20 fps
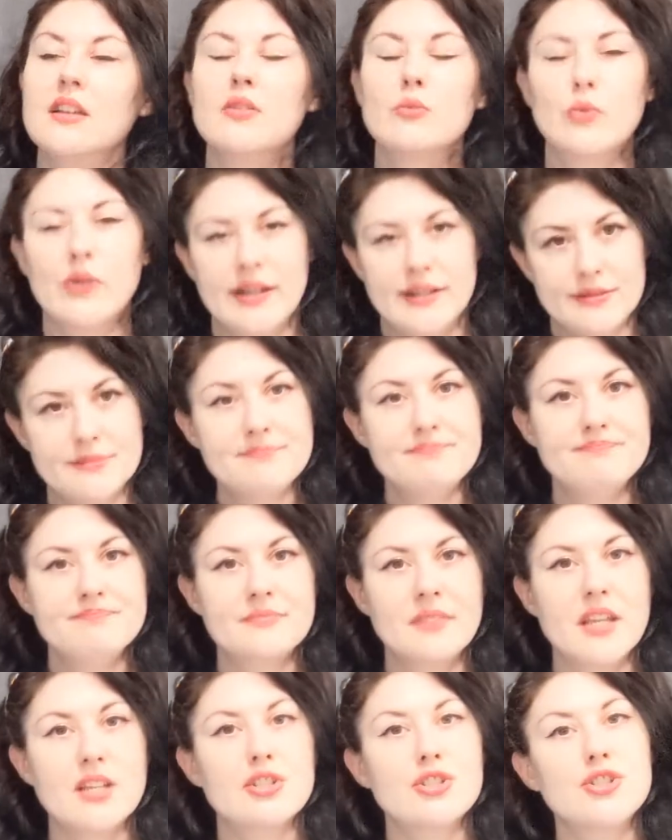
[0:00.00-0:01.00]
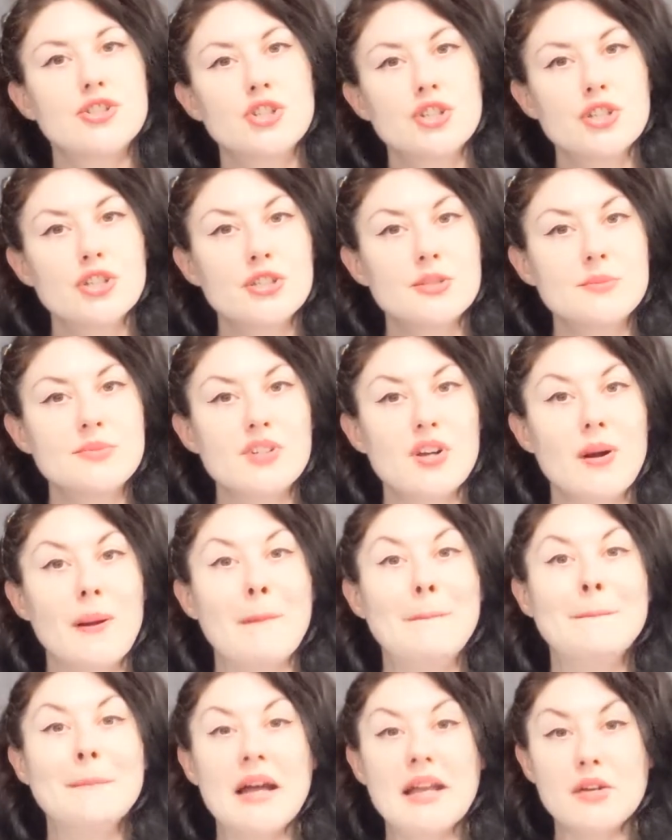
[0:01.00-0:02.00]
Well, germs
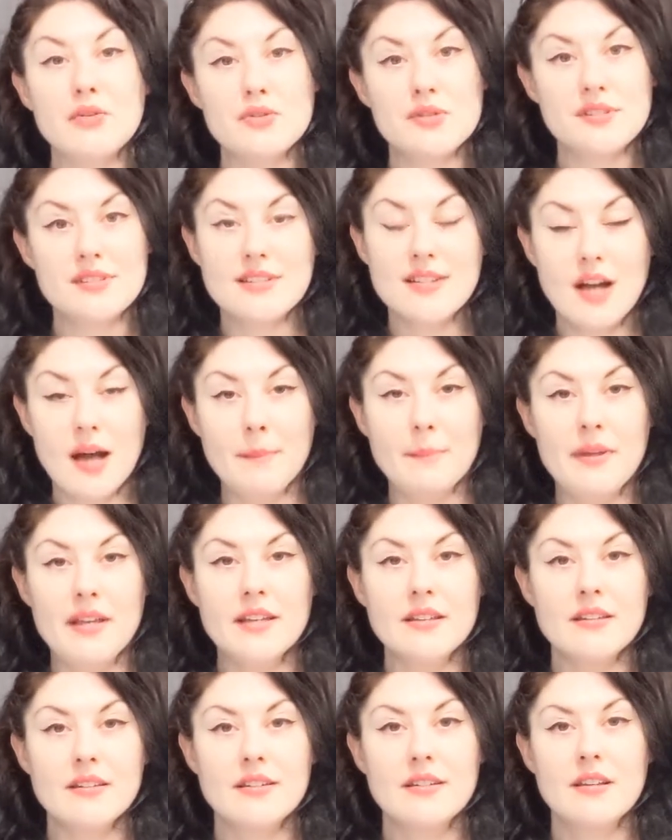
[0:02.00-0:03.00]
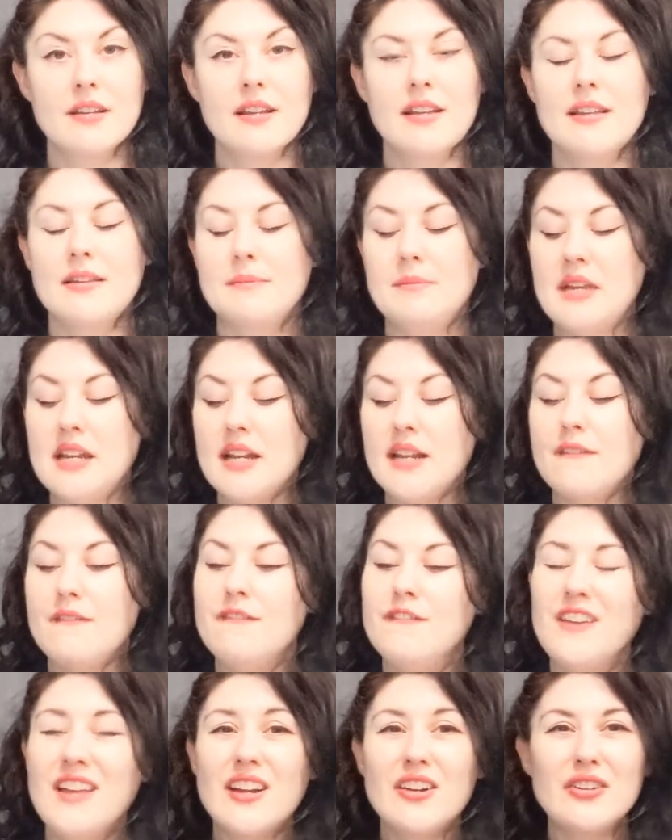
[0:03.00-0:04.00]
are microscopic, meaning
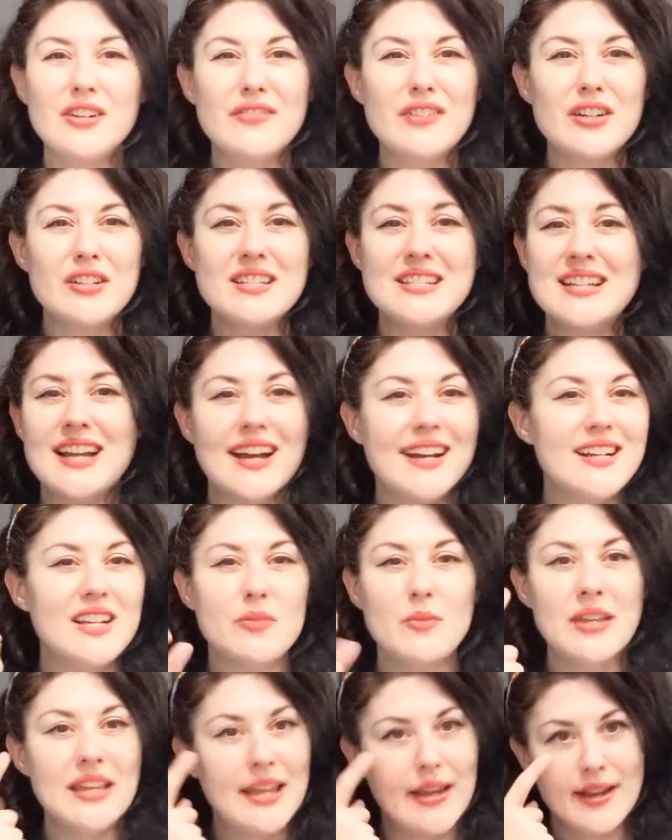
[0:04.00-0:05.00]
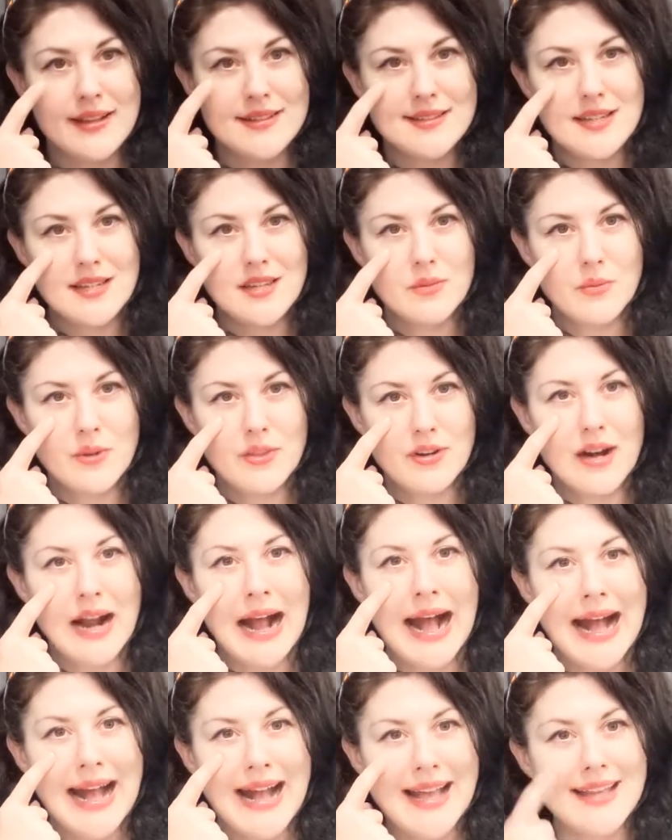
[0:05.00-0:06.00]
very, very tiny. We can't see them with our
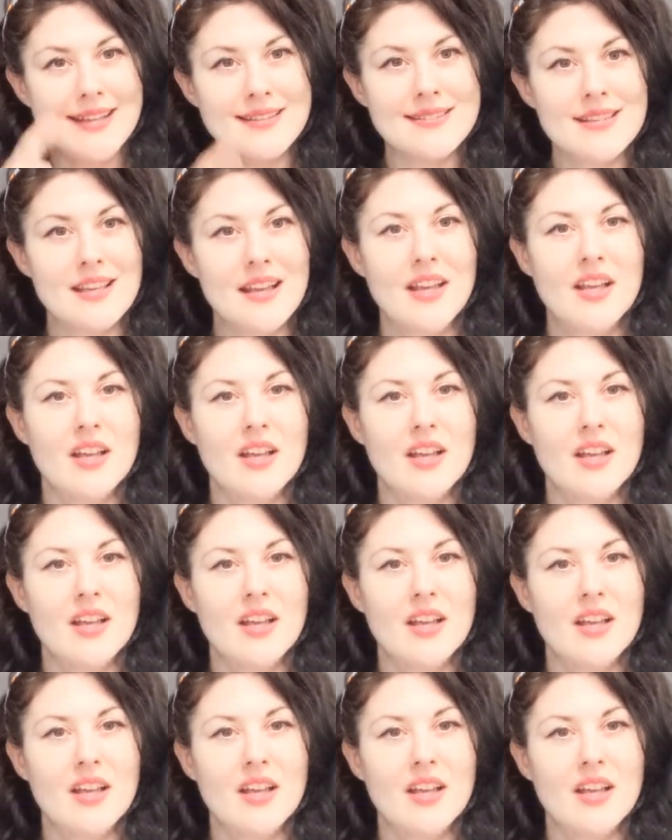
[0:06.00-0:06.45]
eyes.